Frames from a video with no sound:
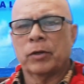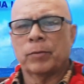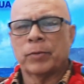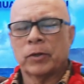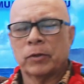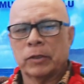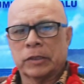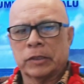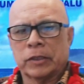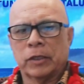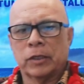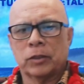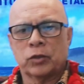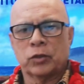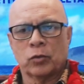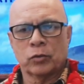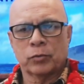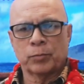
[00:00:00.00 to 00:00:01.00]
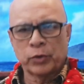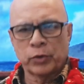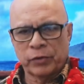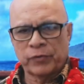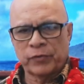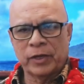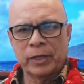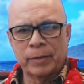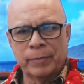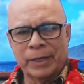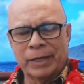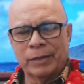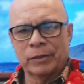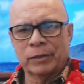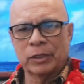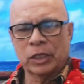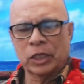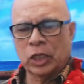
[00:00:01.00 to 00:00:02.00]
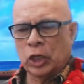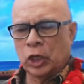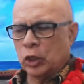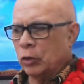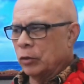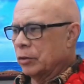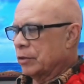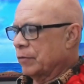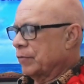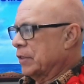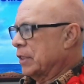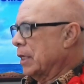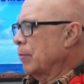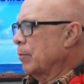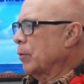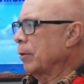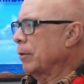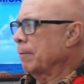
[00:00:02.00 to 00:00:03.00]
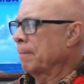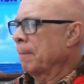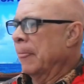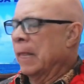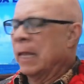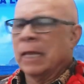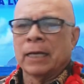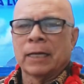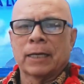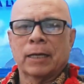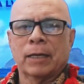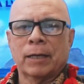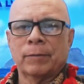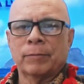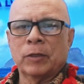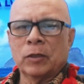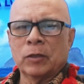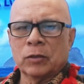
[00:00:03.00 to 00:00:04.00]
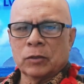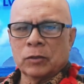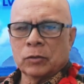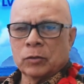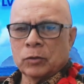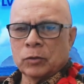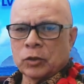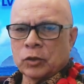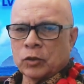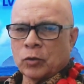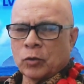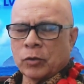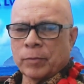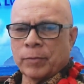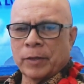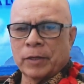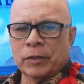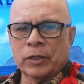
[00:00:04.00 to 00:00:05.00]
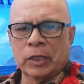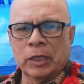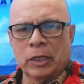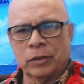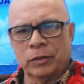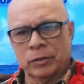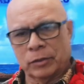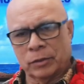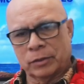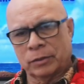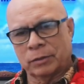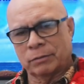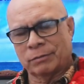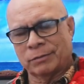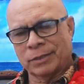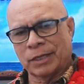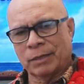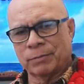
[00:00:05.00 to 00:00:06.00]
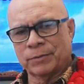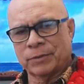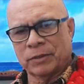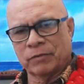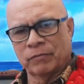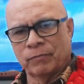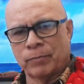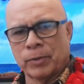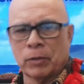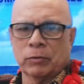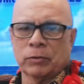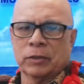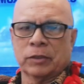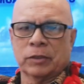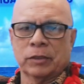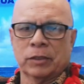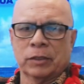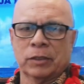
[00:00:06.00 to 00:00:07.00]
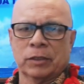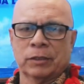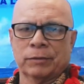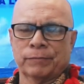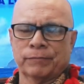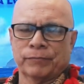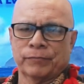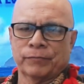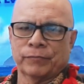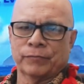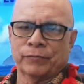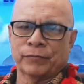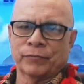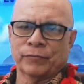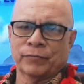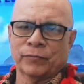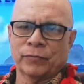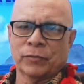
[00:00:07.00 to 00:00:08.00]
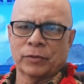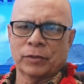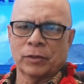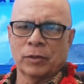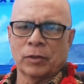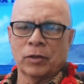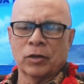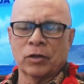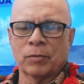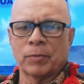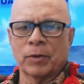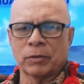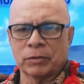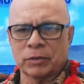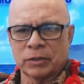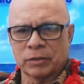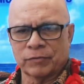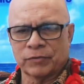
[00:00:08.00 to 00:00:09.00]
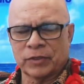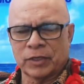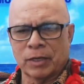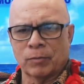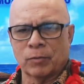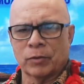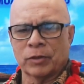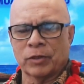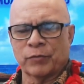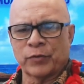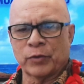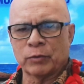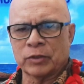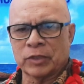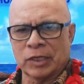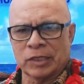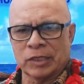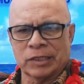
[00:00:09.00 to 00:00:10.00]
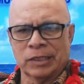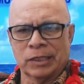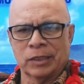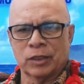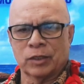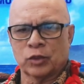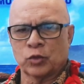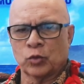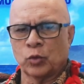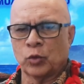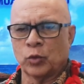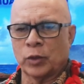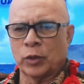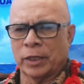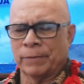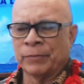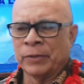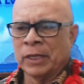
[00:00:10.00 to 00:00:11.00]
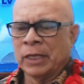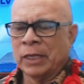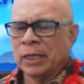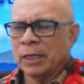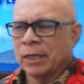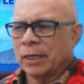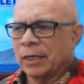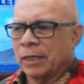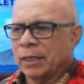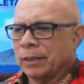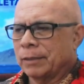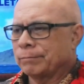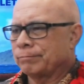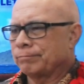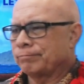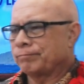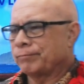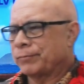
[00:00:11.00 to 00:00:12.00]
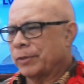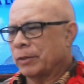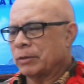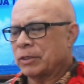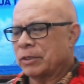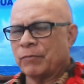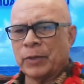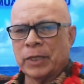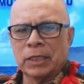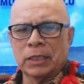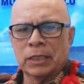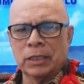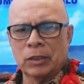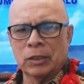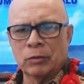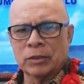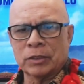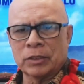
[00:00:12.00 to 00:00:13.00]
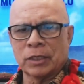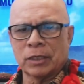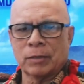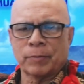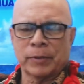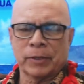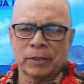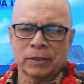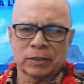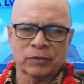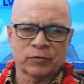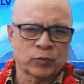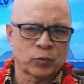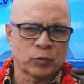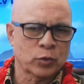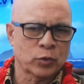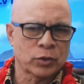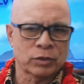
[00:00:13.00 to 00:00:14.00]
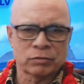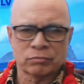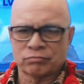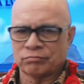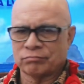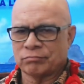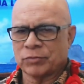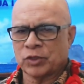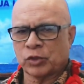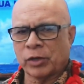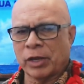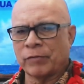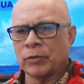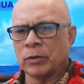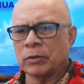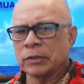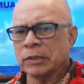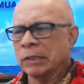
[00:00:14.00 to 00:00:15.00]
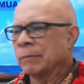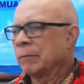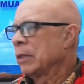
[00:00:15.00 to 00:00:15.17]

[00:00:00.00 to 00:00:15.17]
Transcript: a bonus here and talk briefly about the canoes of Samoa. Now, I'm not going to talk about the other types of boats, the longer boats of Samoa, the Fautasi and the Tulula. Those have been used in the past for travels.